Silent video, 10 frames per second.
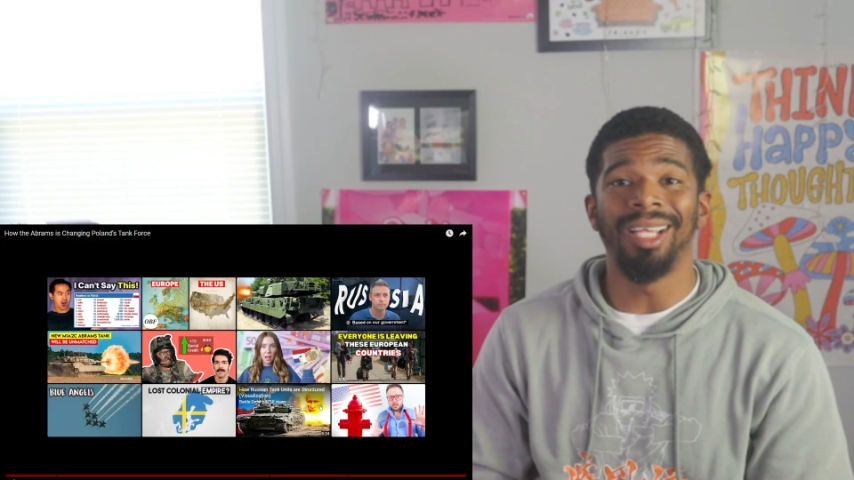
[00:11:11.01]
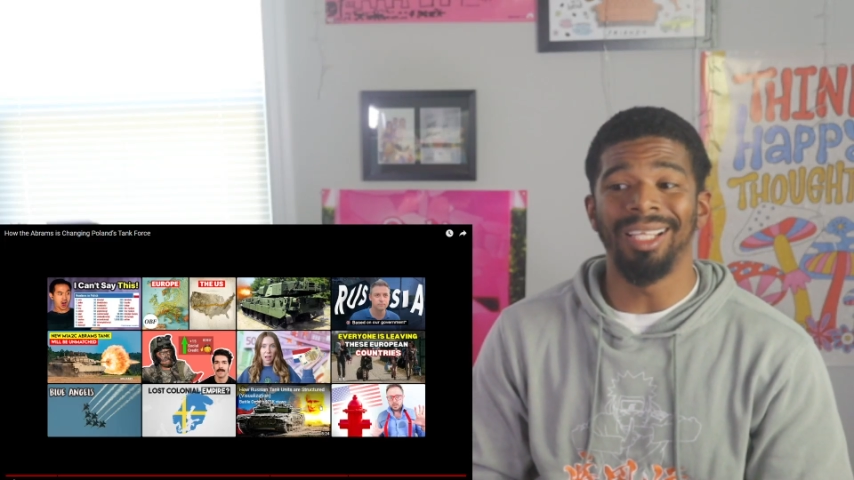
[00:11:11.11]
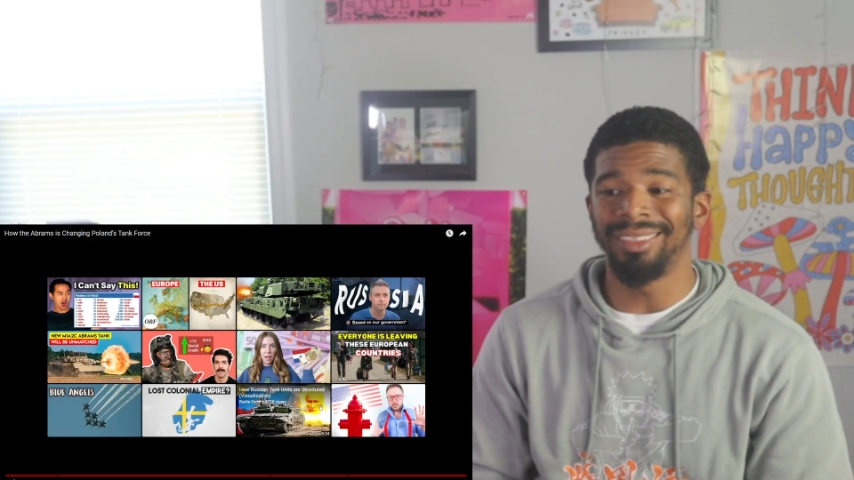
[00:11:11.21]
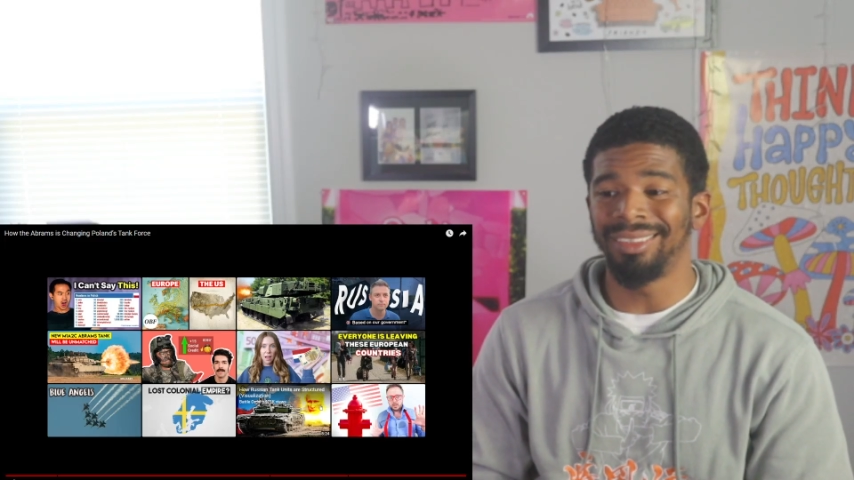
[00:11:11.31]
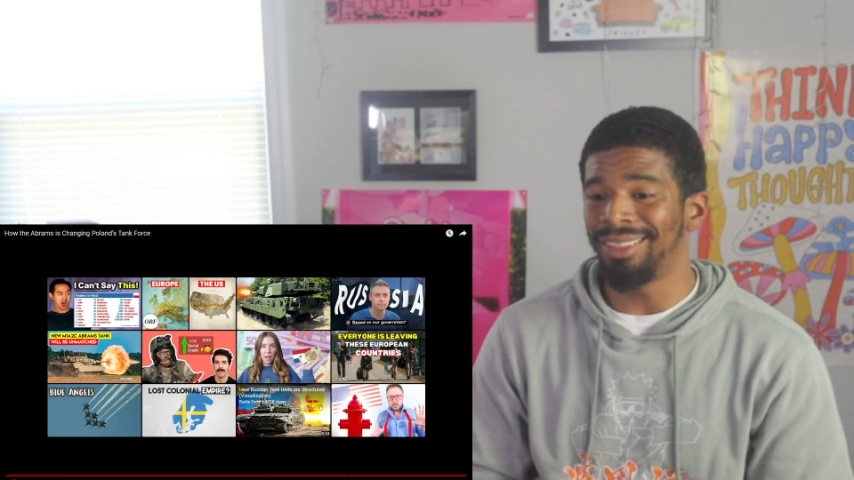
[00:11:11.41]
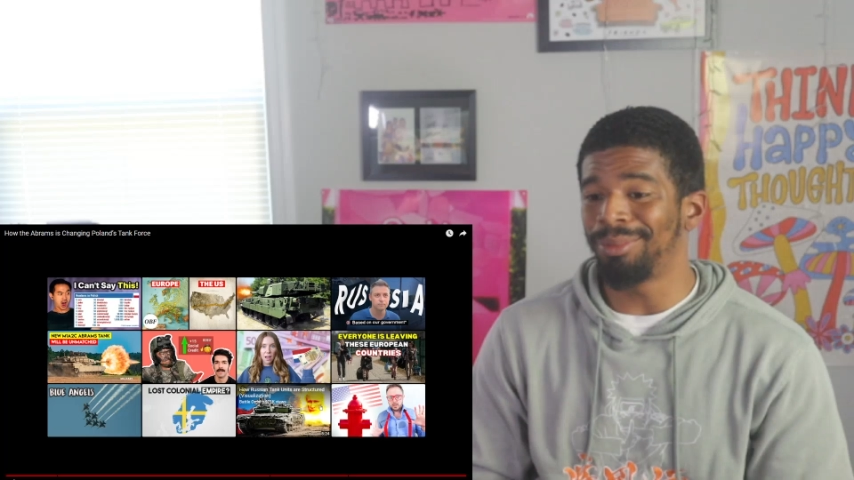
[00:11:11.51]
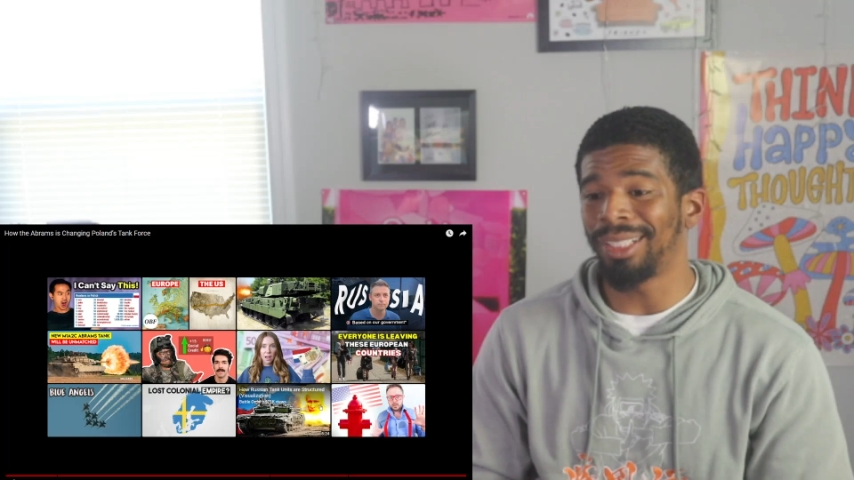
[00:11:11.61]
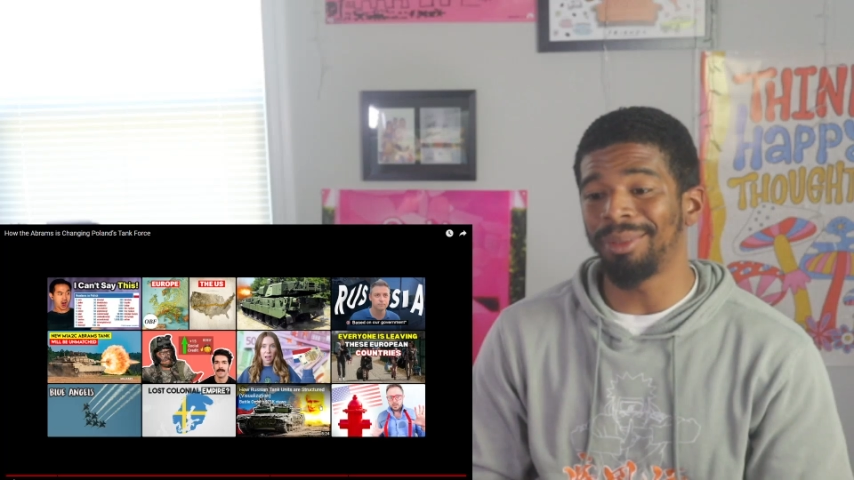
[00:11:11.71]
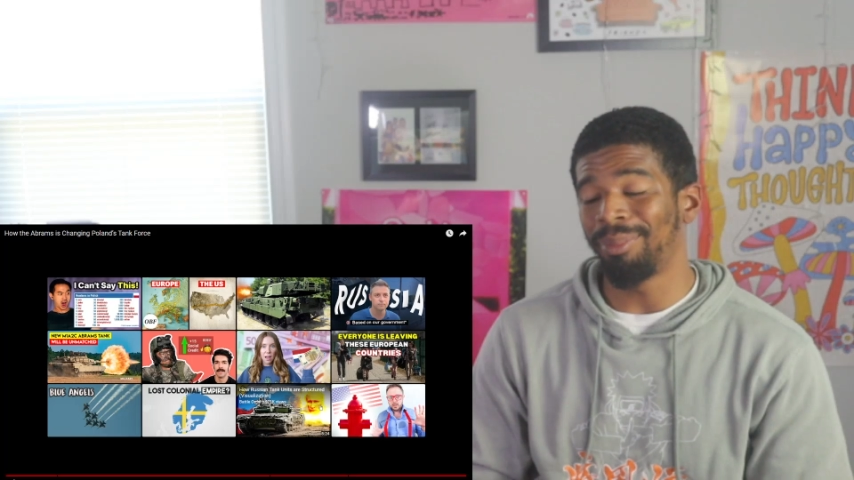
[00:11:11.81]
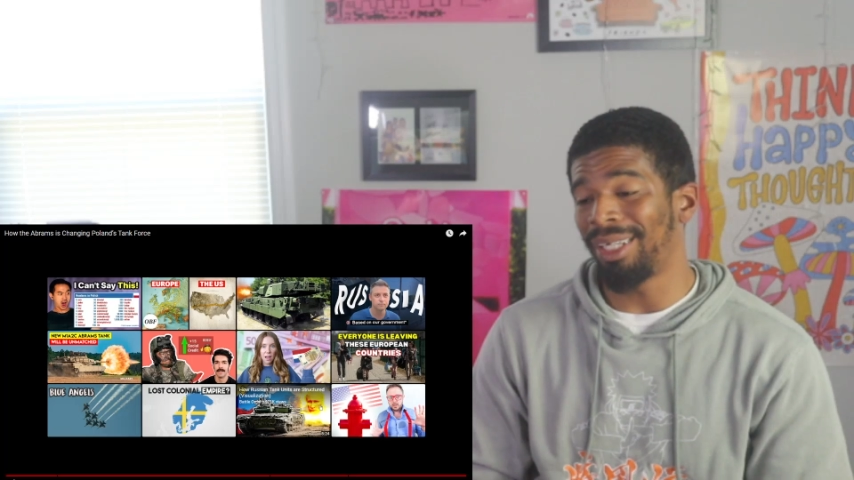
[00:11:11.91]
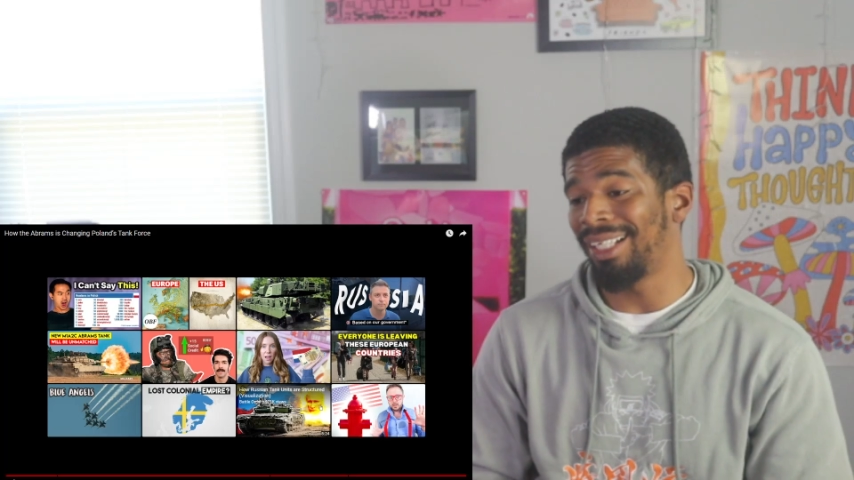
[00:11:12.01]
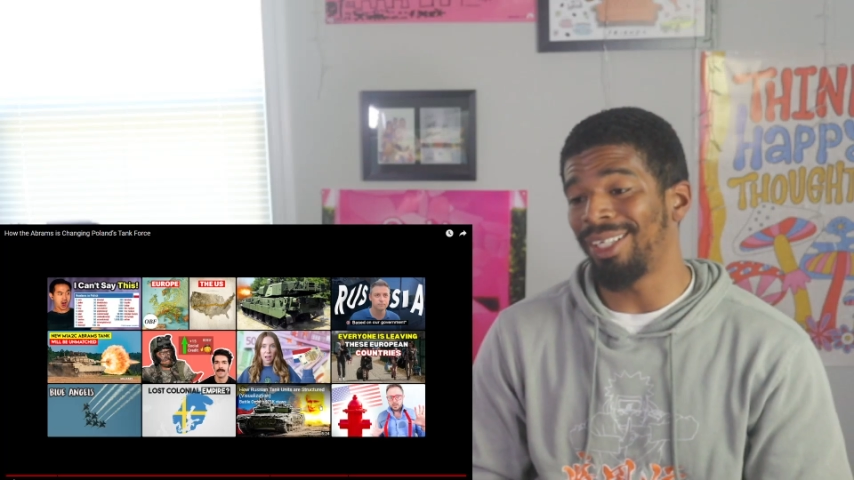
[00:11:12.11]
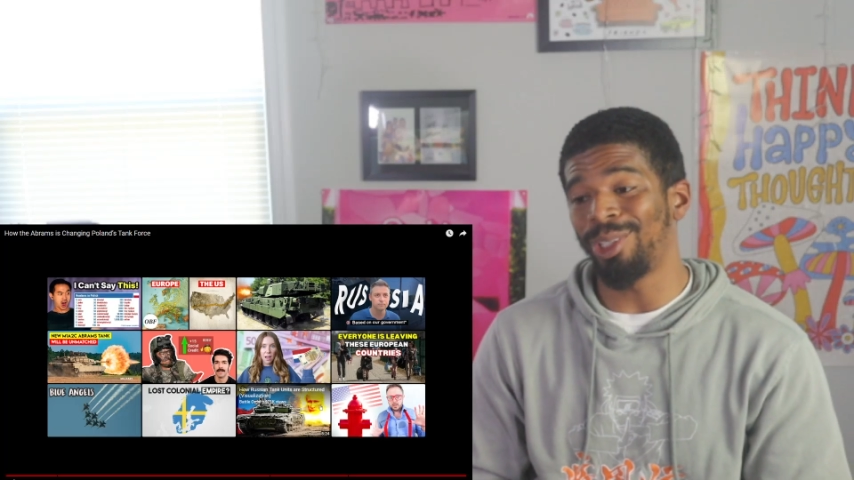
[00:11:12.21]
it seems like, buying